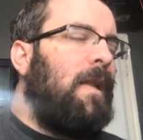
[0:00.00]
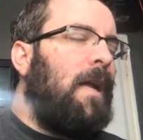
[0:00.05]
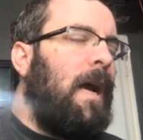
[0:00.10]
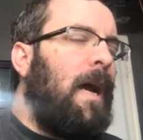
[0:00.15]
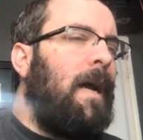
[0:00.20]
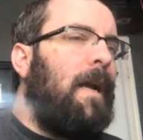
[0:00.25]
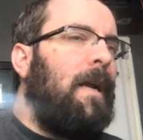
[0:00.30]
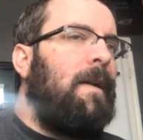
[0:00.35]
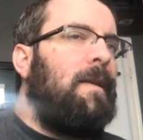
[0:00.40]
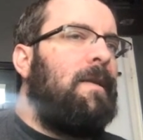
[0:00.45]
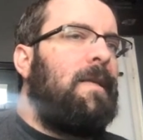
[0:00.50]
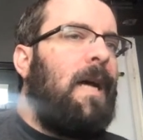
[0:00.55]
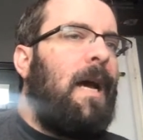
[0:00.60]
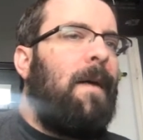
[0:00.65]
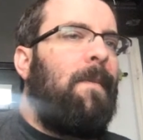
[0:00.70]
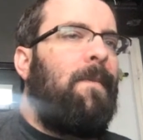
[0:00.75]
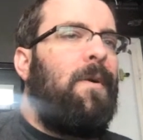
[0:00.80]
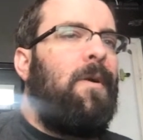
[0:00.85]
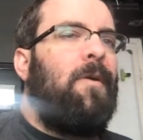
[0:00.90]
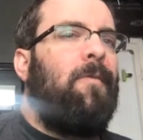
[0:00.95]
That and
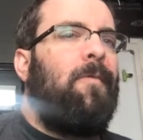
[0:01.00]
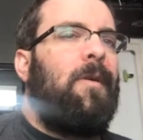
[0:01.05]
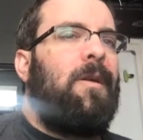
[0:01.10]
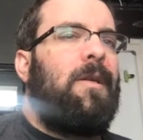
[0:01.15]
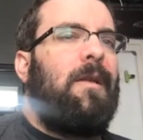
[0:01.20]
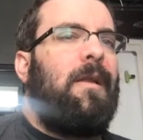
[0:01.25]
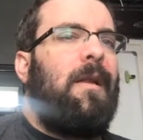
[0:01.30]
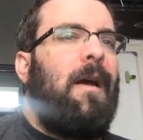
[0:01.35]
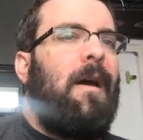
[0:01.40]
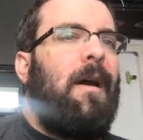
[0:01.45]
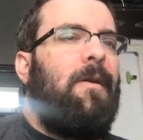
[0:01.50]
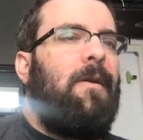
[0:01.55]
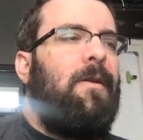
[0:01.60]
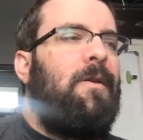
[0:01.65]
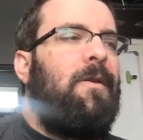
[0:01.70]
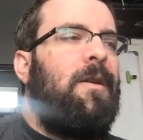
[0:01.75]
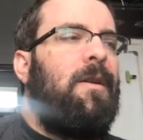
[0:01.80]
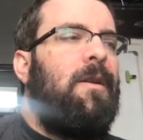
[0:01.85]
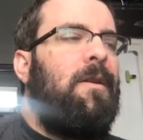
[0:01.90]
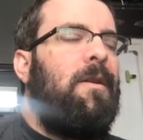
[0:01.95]
Zapier, which allow you
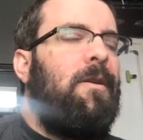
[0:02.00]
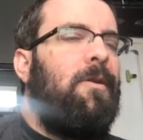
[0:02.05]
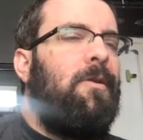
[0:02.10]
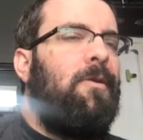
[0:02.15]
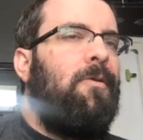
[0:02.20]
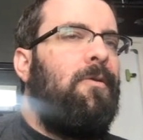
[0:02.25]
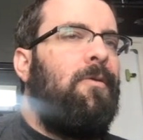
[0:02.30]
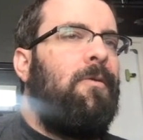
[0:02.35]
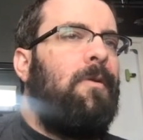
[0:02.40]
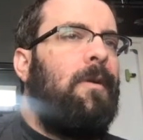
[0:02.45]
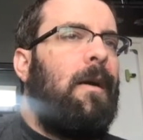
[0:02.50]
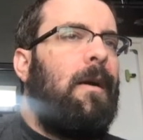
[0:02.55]
to do